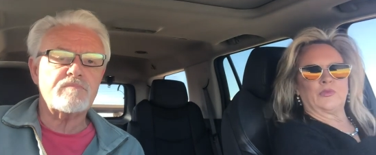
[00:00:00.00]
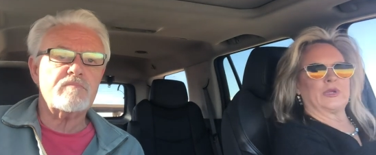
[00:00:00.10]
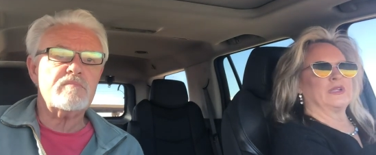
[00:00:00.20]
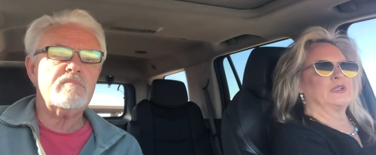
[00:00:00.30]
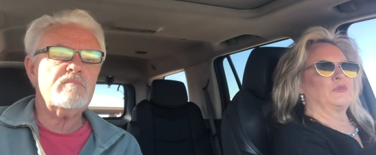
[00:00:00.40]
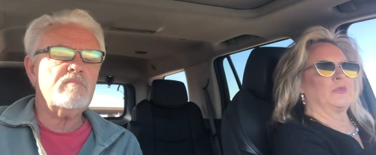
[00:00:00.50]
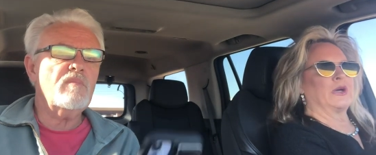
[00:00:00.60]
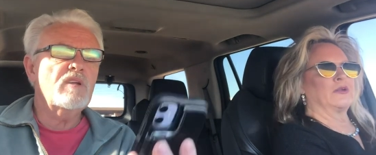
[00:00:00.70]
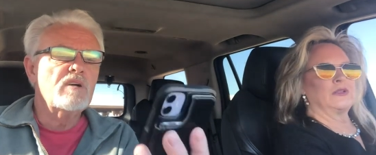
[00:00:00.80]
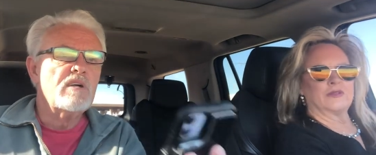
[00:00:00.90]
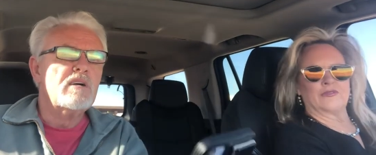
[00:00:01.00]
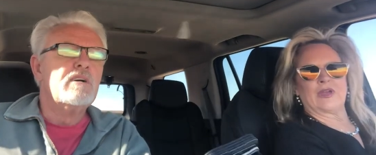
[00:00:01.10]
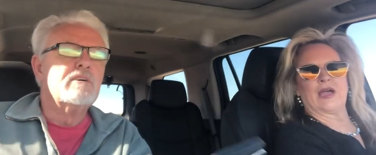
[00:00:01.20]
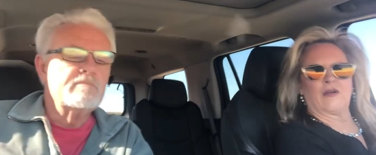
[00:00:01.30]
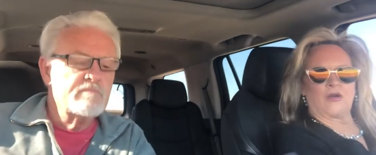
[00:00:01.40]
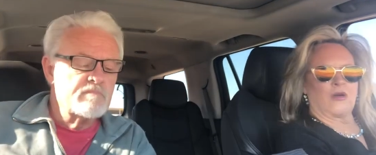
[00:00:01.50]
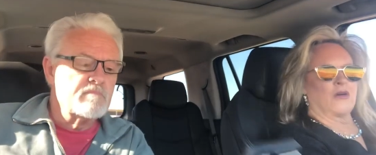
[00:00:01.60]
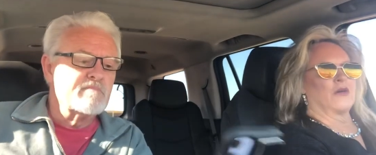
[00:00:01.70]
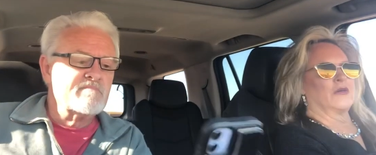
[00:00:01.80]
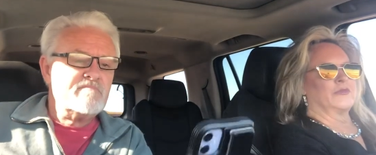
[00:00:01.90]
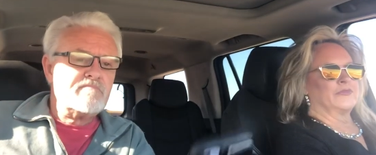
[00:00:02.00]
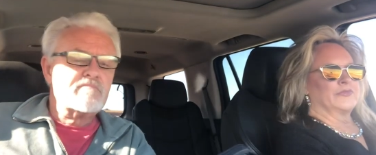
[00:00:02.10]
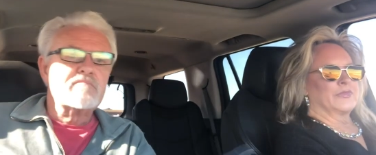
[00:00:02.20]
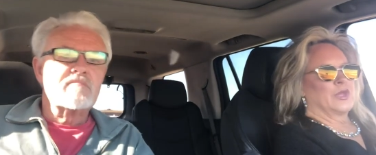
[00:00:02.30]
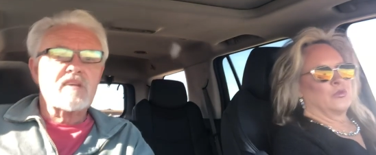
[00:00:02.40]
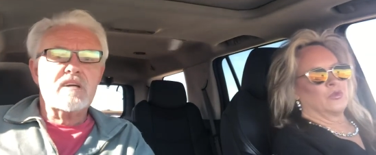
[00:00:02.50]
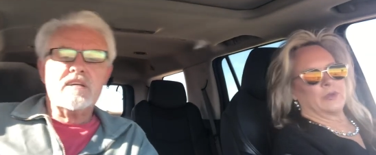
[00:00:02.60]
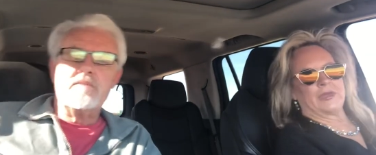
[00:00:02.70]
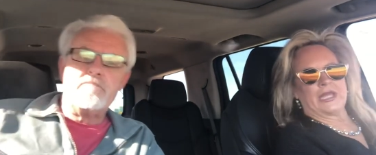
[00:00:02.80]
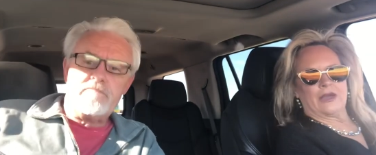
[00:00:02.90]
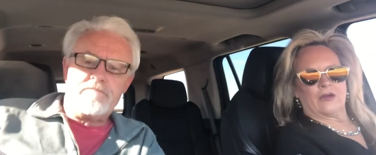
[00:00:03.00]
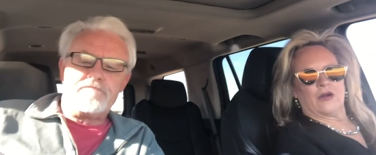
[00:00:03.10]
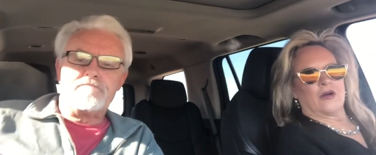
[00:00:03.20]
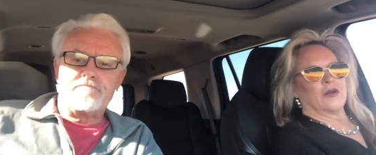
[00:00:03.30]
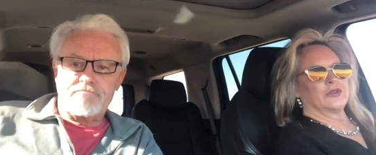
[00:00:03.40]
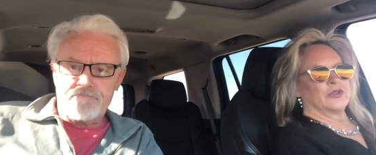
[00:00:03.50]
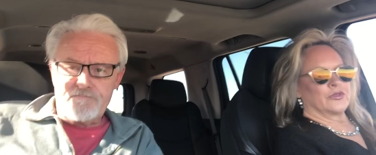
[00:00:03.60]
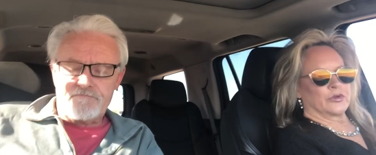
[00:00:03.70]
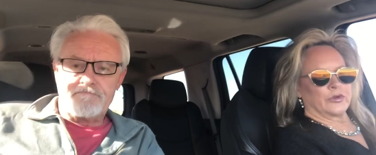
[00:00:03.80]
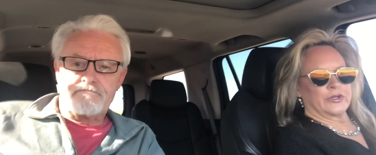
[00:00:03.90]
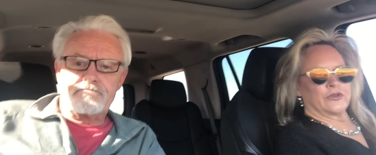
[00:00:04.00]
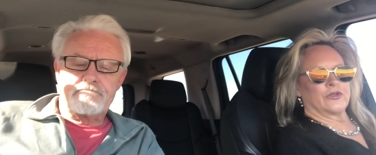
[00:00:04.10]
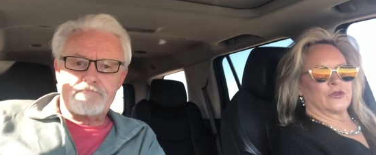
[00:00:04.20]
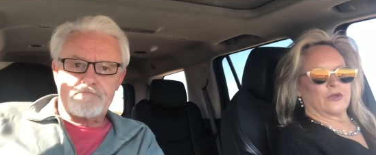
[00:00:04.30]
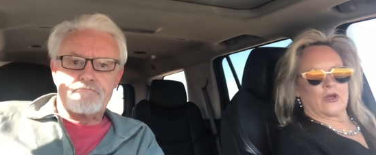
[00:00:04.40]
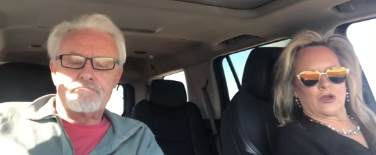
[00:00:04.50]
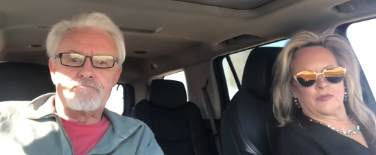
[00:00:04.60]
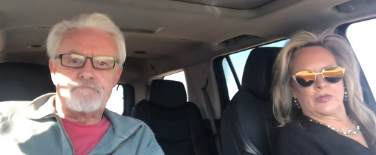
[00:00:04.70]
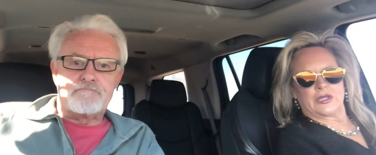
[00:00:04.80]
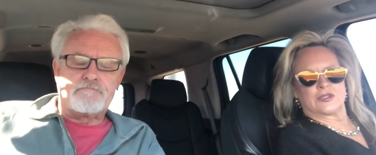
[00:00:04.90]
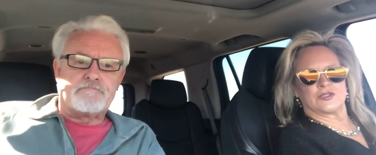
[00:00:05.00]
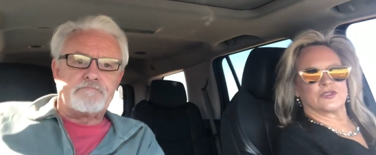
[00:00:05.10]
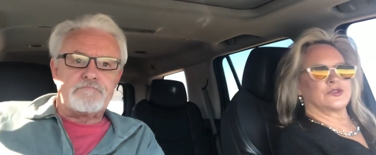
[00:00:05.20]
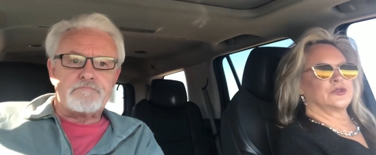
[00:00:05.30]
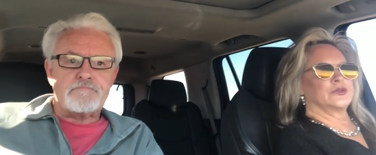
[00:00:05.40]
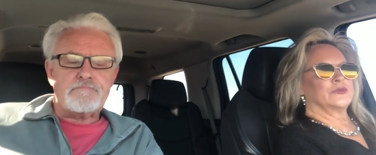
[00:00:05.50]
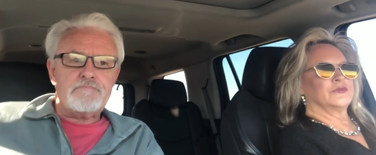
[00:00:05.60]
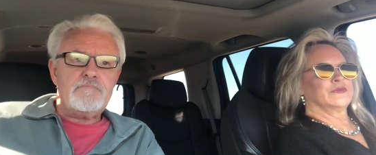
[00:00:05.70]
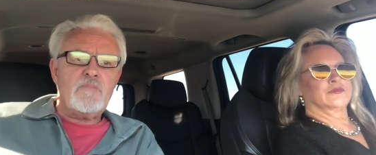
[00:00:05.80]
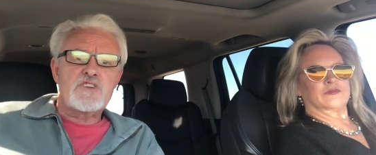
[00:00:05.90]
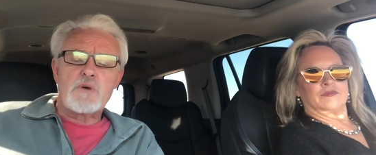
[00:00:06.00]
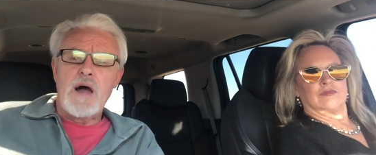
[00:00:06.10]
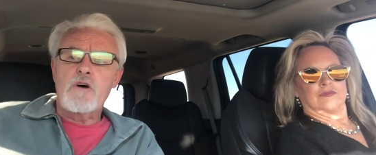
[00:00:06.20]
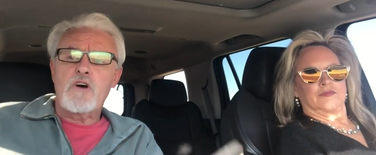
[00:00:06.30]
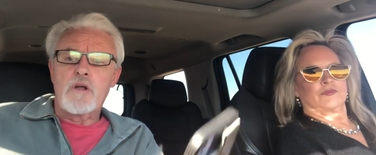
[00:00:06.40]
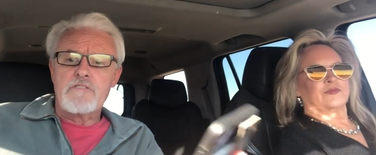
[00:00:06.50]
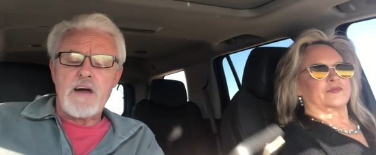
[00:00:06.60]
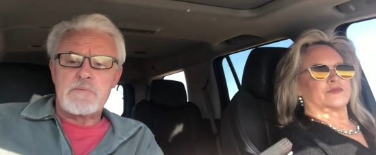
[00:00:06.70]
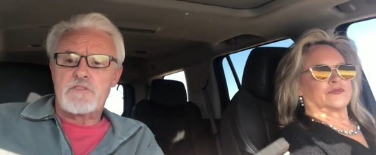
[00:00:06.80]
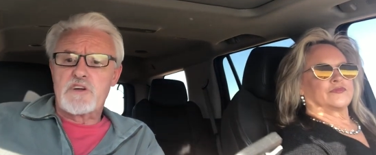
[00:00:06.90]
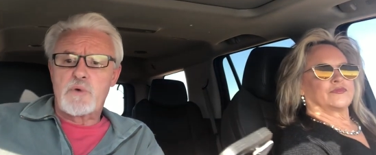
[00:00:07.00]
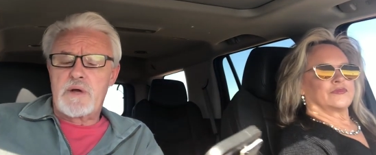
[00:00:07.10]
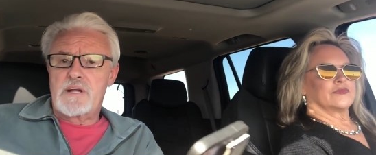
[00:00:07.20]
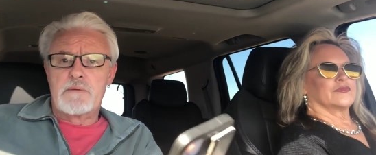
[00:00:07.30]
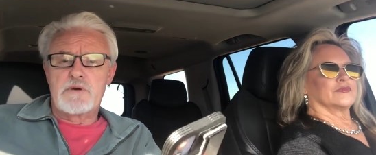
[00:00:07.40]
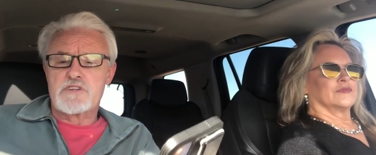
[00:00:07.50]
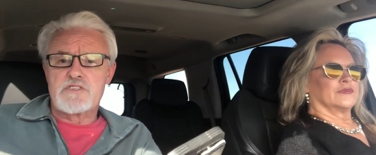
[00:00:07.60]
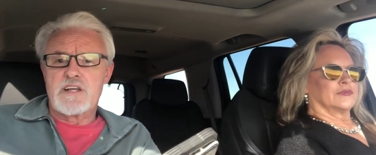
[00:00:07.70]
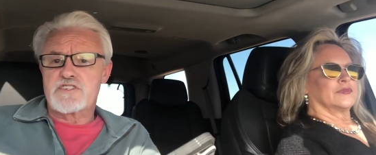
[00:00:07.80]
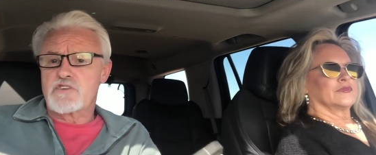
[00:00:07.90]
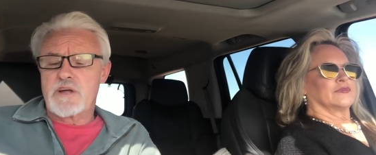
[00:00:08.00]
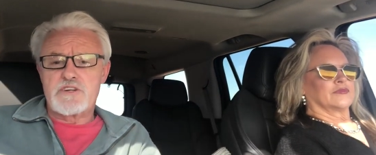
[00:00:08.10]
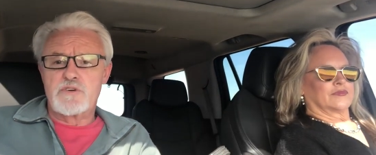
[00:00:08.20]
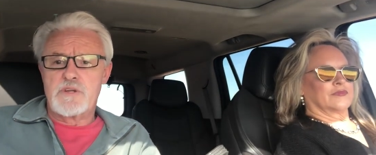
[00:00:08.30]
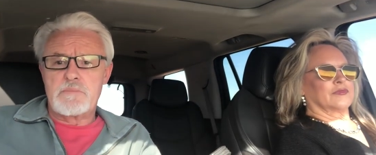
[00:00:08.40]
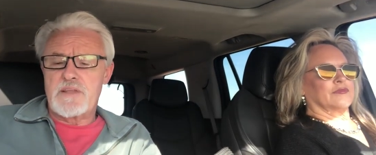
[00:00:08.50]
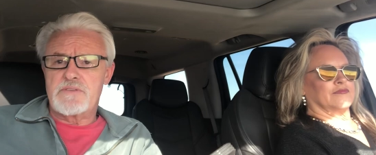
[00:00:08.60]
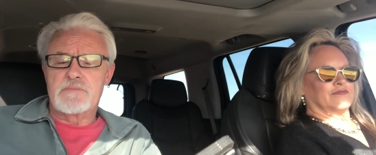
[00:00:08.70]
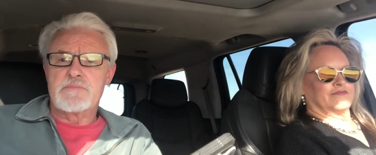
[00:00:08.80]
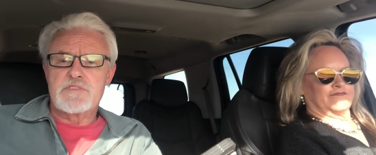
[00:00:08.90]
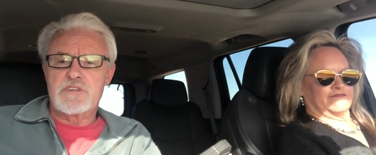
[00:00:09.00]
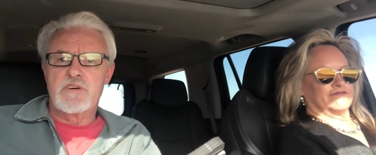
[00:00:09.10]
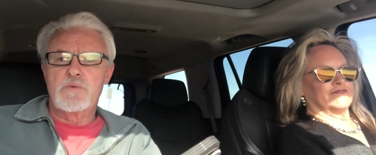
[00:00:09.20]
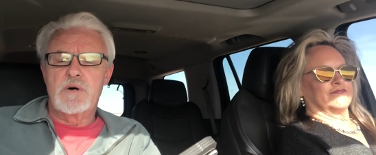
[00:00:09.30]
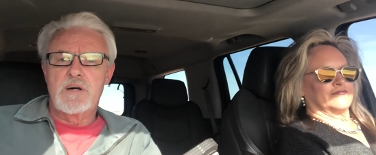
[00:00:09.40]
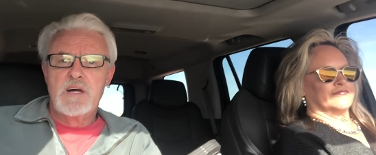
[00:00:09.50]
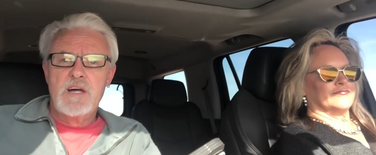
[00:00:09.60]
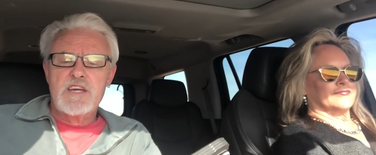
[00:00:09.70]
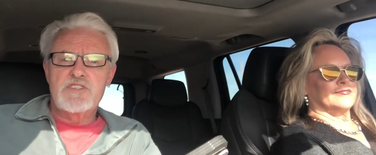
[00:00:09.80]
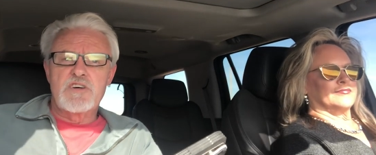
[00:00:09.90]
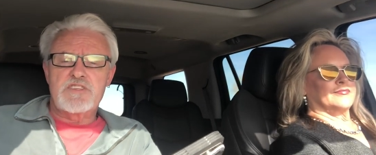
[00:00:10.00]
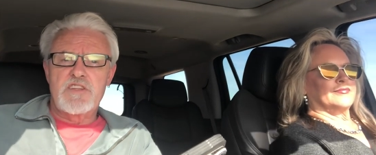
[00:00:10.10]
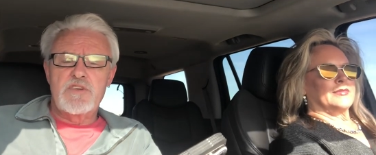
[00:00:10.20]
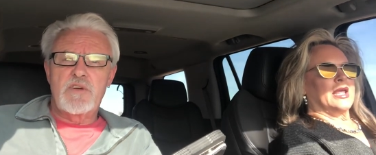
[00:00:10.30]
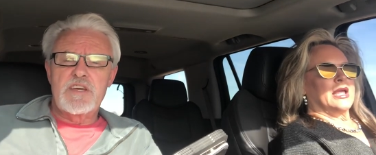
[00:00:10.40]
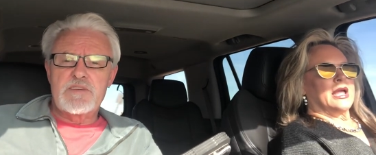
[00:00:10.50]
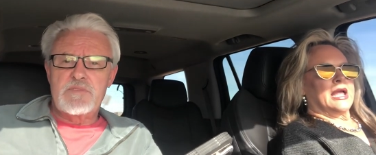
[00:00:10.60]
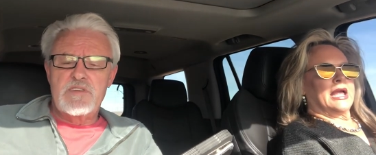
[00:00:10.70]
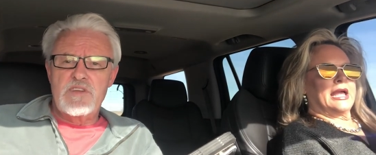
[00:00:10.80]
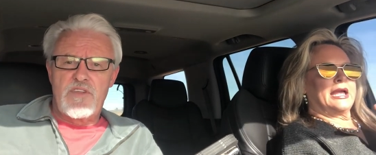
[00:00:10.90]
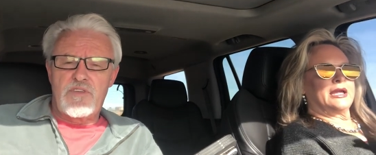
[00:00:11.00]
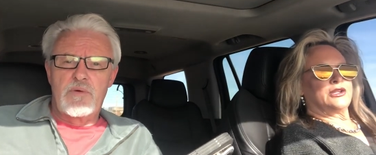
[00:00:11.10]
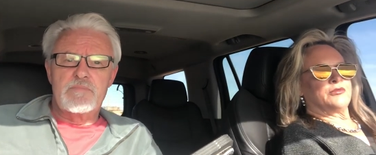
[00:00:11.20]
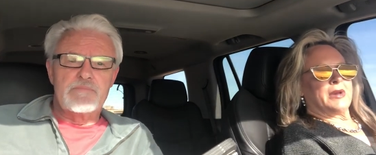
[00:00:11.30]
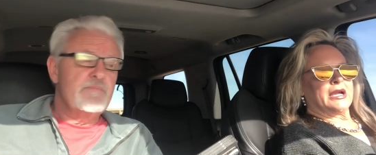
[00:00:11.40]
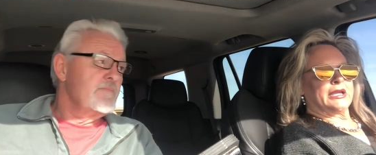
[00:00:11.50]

Speaker 1: around a little bottle of alcohol, rubbing alcohol to throw under their little armpits too
Speaker 2: so alcohol evaporates very quickly, and because of that, it's a great cooling method. So uh, it's not saying that you're going to, you know, and you might